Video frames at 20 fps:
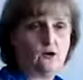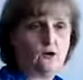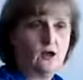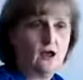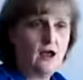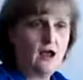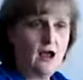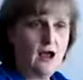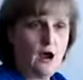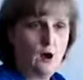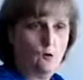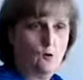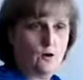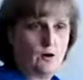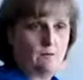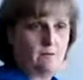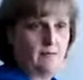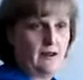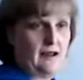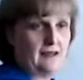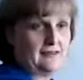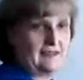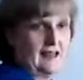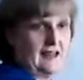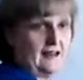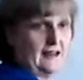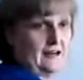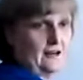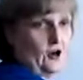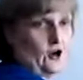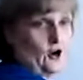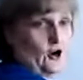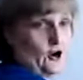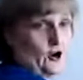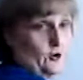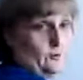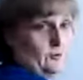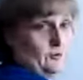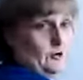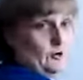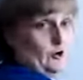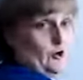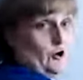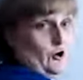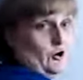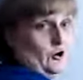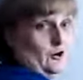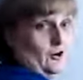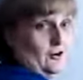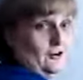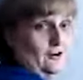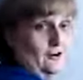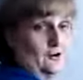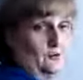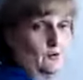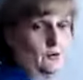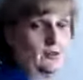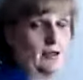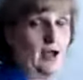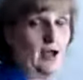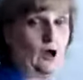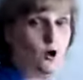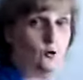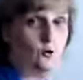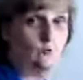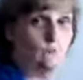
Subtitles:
I want to make that arm longer without